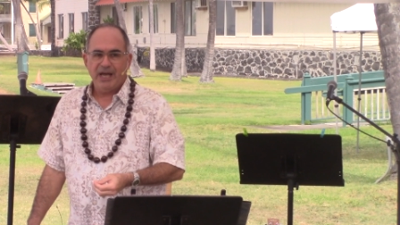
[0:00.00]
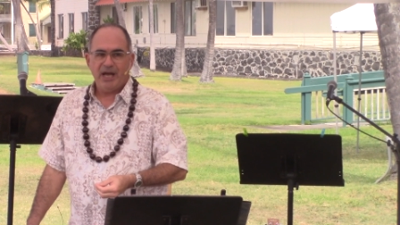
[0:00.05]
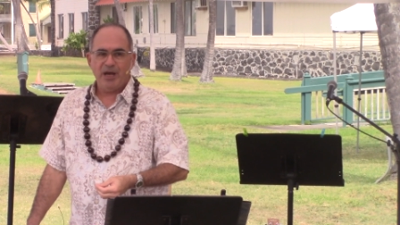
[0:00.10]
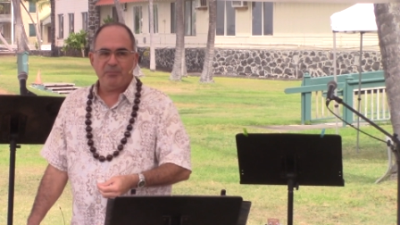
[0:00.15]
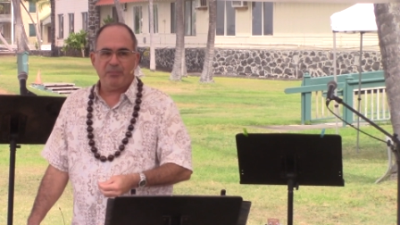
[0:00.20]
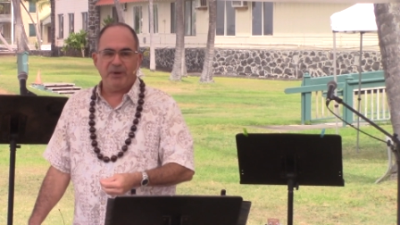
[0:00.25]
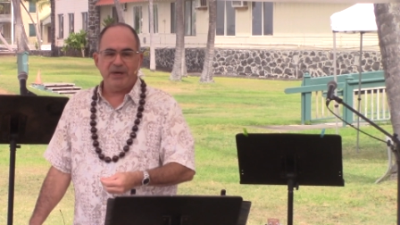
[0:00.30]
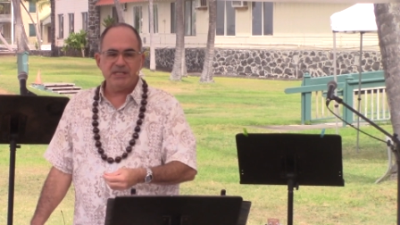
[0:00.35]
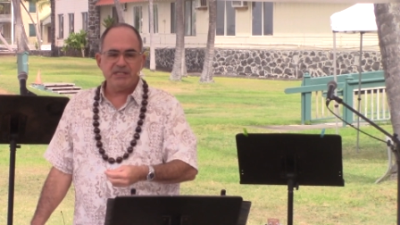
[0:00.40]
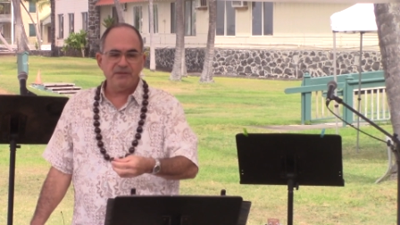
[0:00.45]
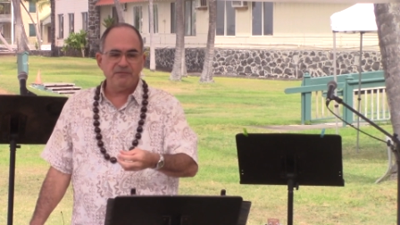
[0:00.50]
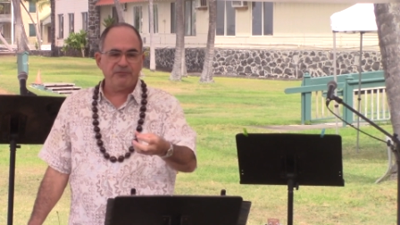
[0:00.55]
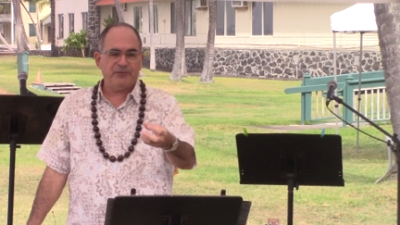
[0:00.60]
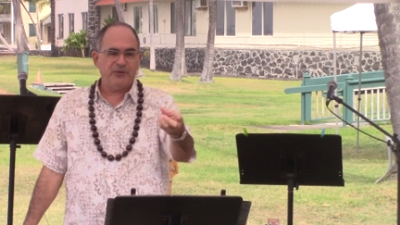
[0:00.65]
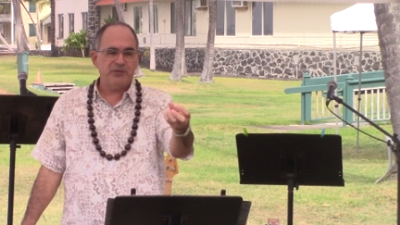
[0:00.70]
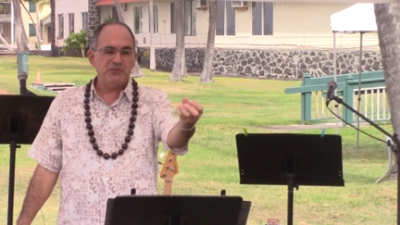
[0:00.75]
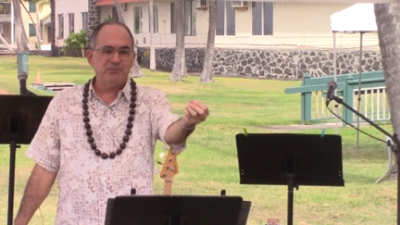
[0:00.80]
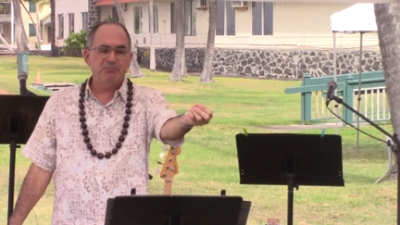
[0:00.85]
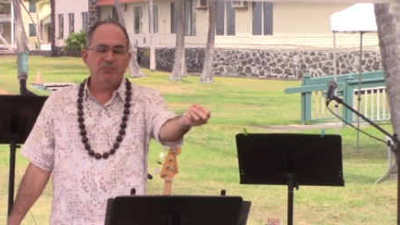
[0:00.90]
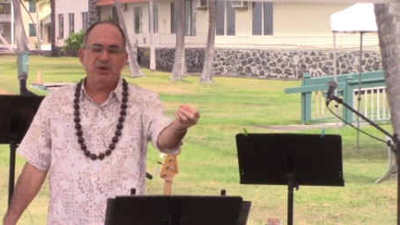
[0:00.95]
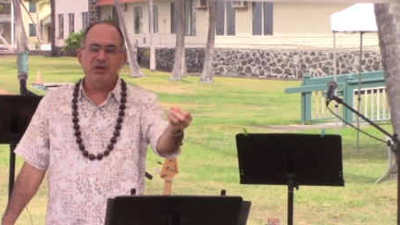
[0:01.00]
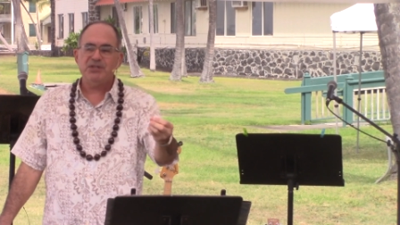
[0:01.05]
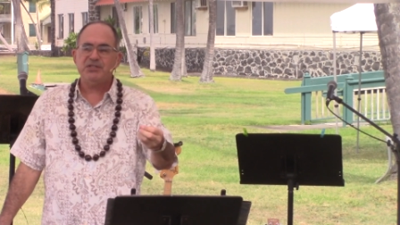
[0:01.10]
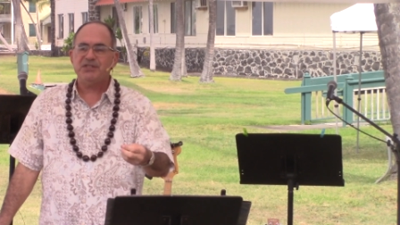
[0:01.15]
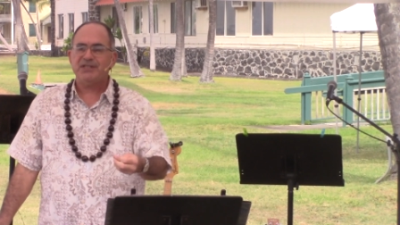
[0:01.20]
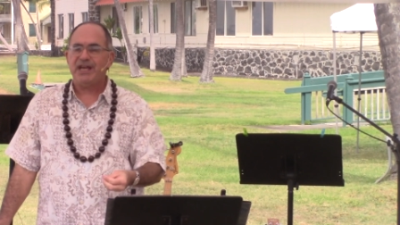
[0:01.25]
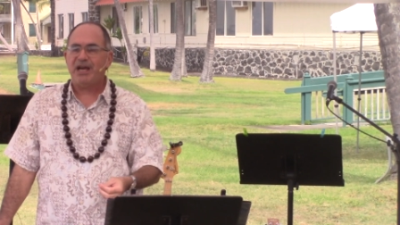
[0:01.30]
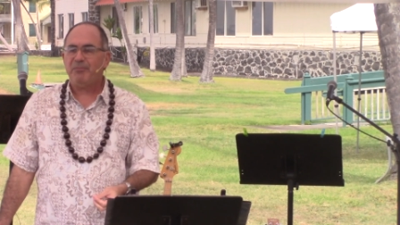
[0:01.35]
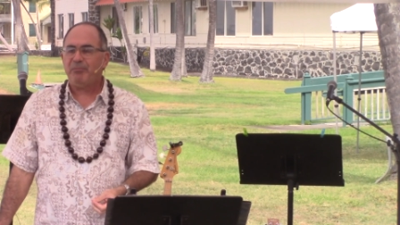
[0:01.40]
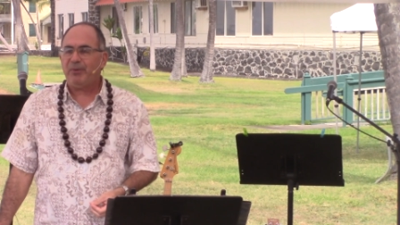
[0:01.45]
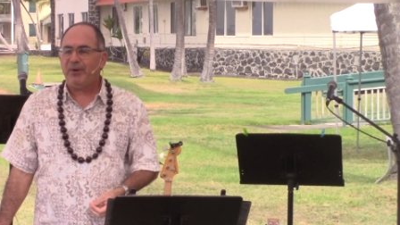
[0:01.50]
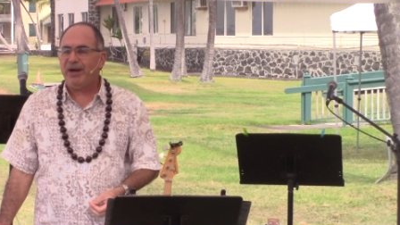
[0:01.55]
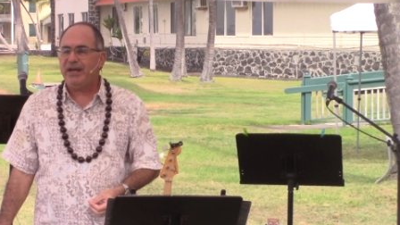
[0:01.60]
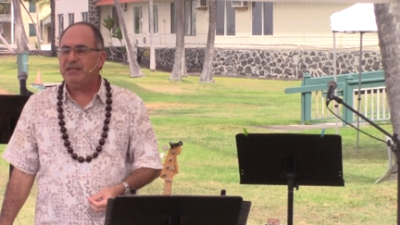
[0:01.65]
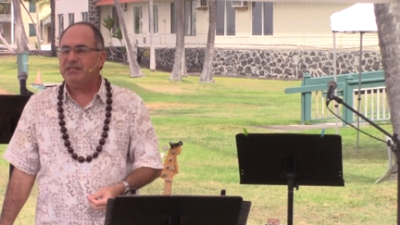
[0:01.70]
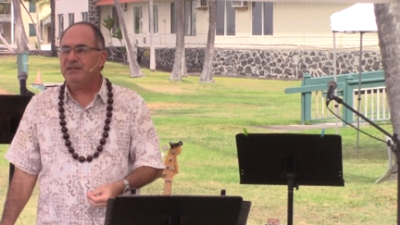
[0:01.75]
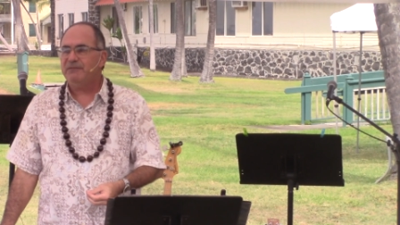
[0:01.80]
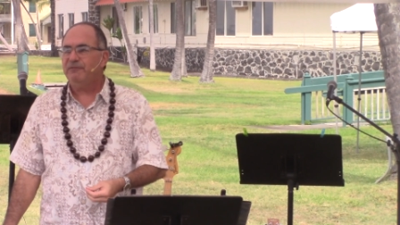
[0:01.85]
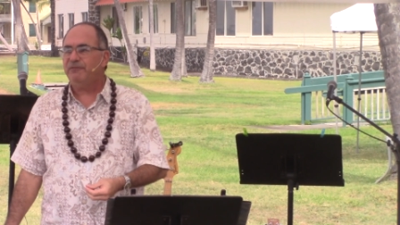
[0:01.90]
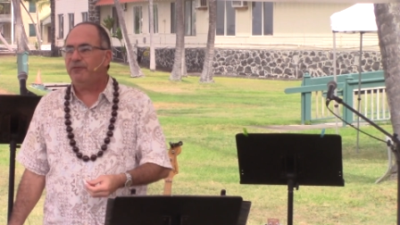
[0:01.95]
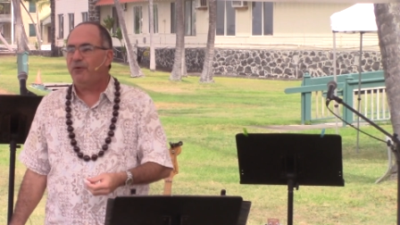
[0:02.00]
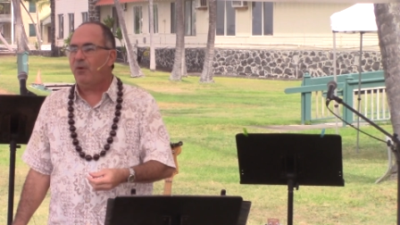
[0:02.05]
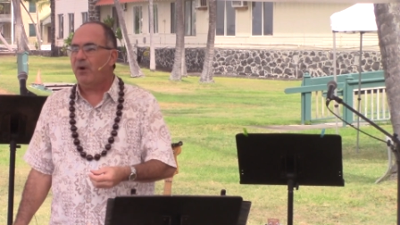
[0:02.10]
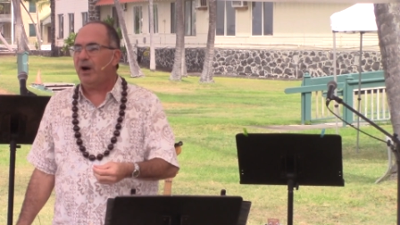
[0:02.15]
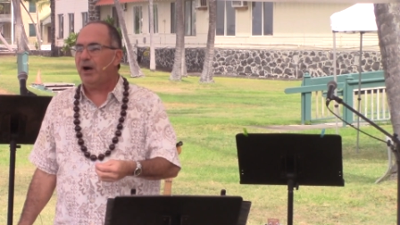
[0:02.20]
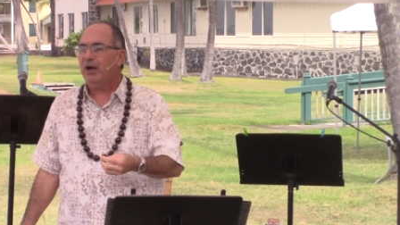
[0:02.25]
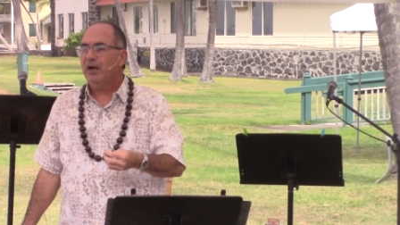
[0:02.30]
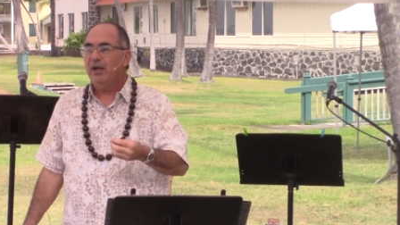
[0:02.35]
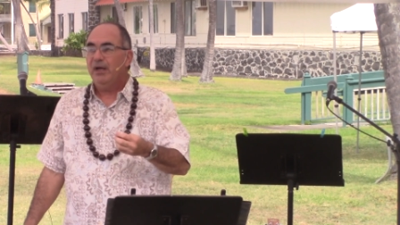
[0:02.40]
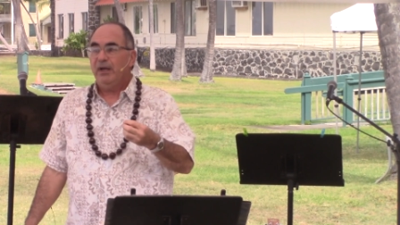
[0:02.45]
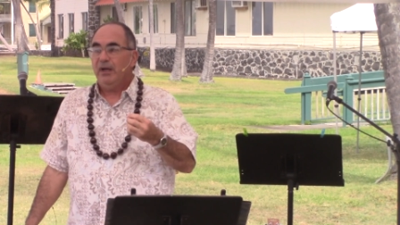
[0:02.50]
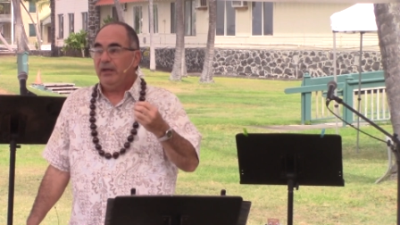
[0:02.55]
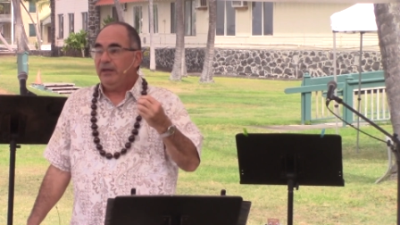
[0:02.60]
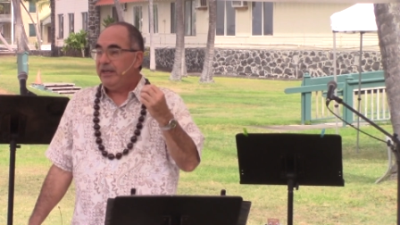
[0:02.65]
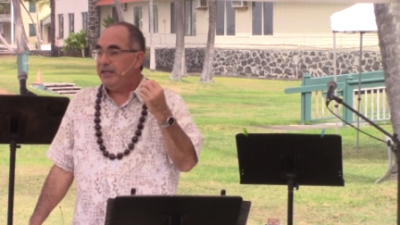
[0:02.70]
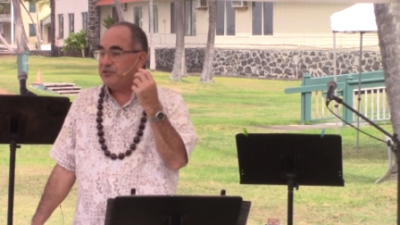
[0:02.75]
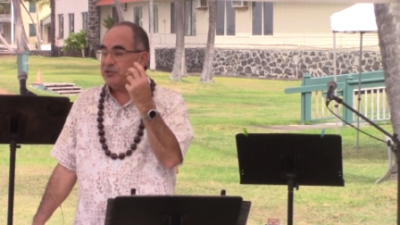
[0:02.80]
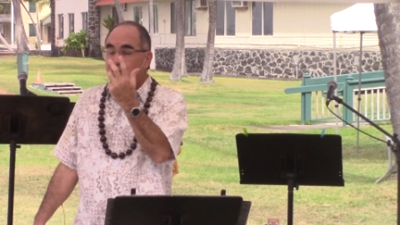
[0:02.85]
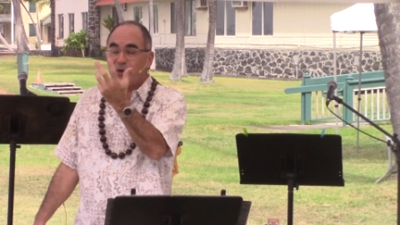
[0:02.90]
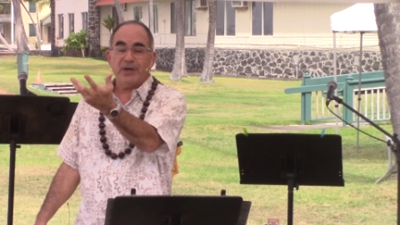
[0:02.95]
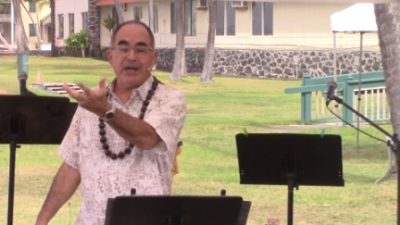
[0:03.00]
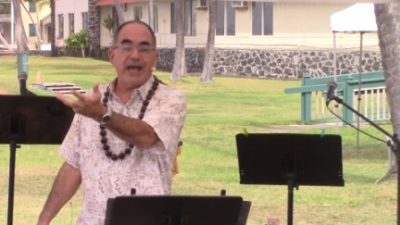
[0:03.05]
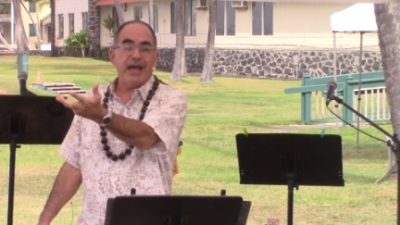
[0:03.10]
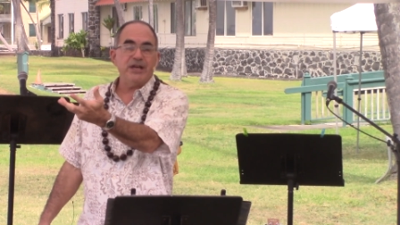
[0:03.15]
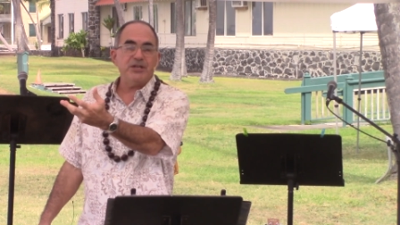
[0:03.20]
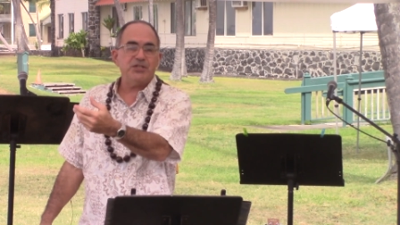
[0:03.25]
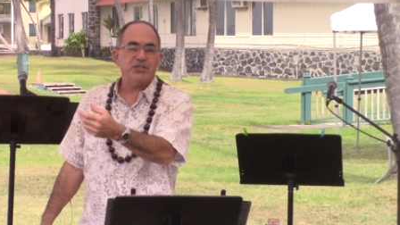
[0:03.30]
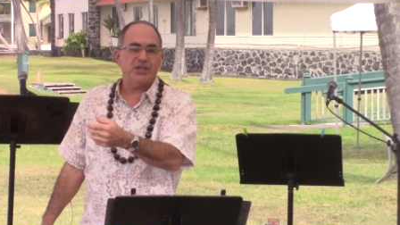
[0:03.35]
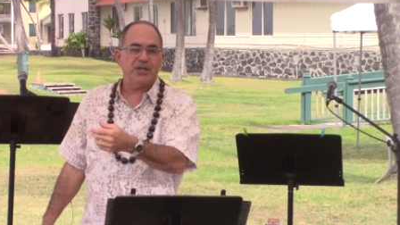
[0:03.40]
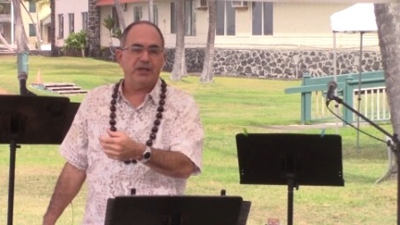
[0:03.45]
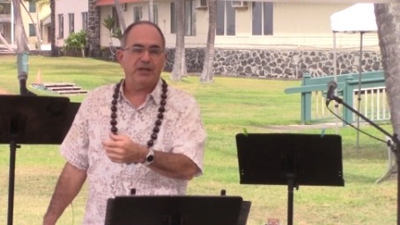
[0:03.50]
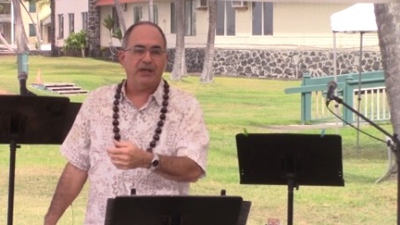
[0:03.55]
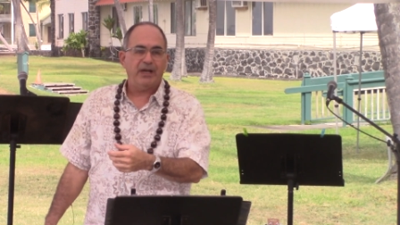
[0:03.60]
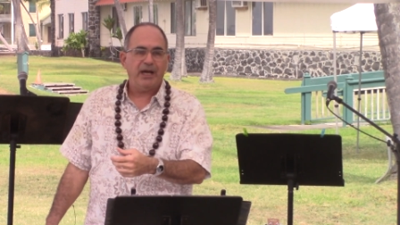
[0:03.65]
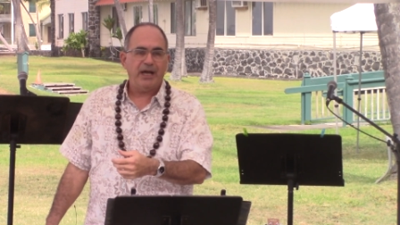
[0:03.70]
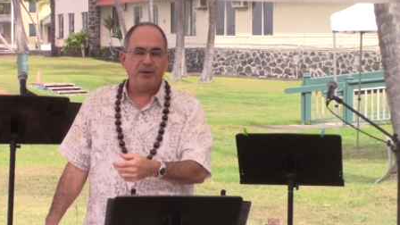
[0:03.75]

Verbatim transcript: I praise Him for His mercy, I praise Him for his creation.